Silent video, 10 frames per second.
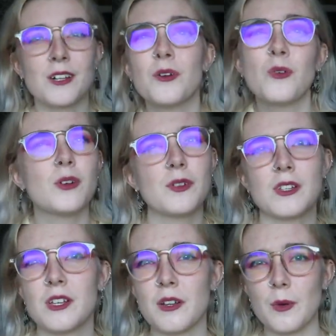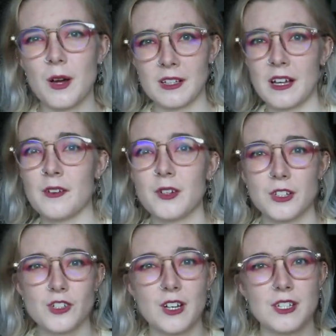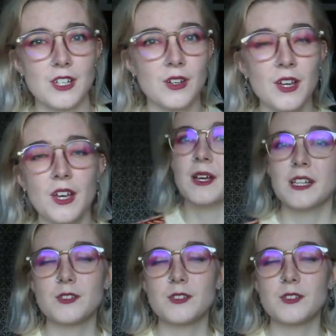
and all of the uni work that I've got to try and do.